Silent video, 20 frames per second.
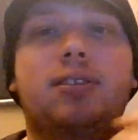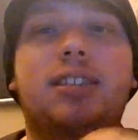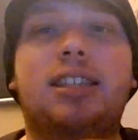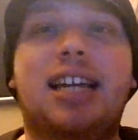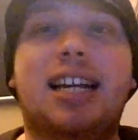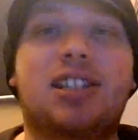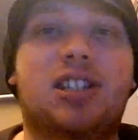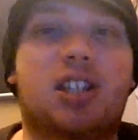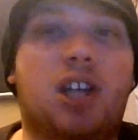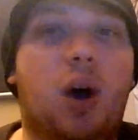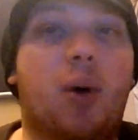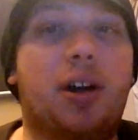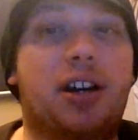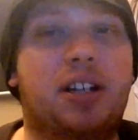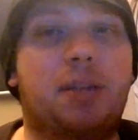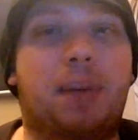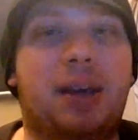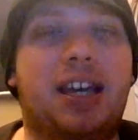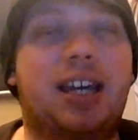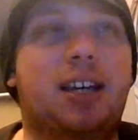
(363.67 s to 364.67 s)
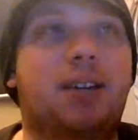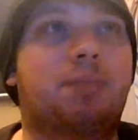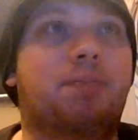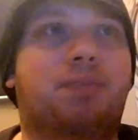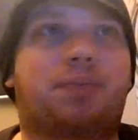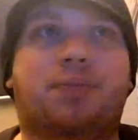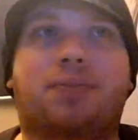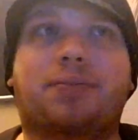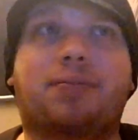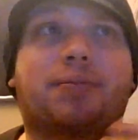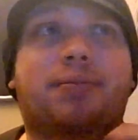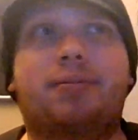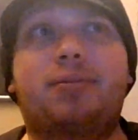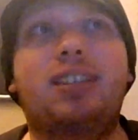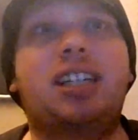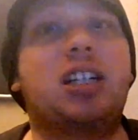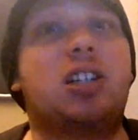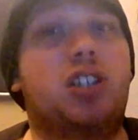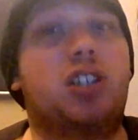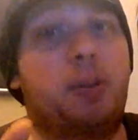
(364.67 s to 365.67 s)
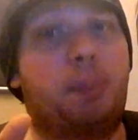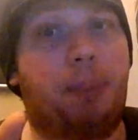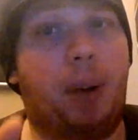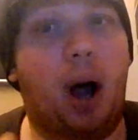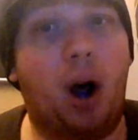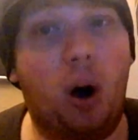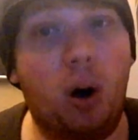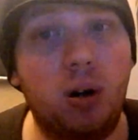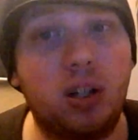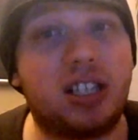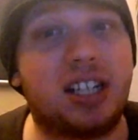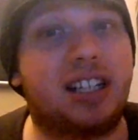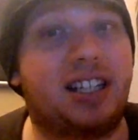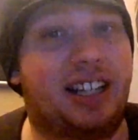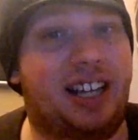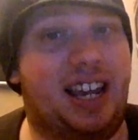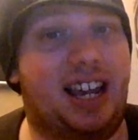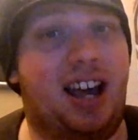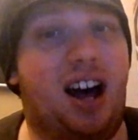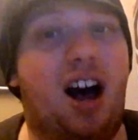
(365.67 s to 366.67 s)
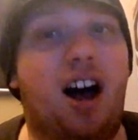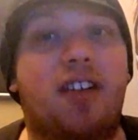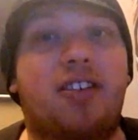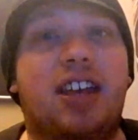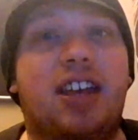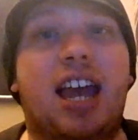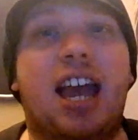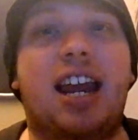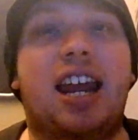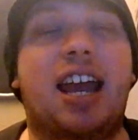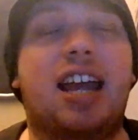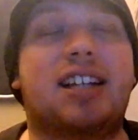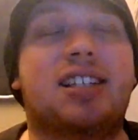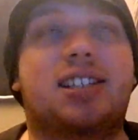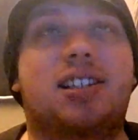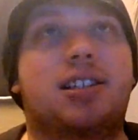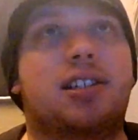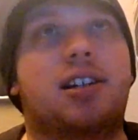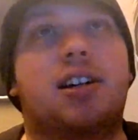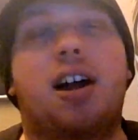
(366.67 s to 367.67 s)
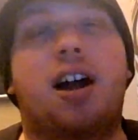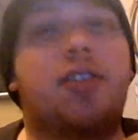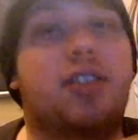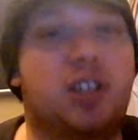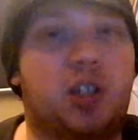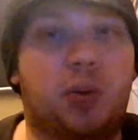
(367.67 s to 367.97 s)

That's going to be supposedly on the NX or on the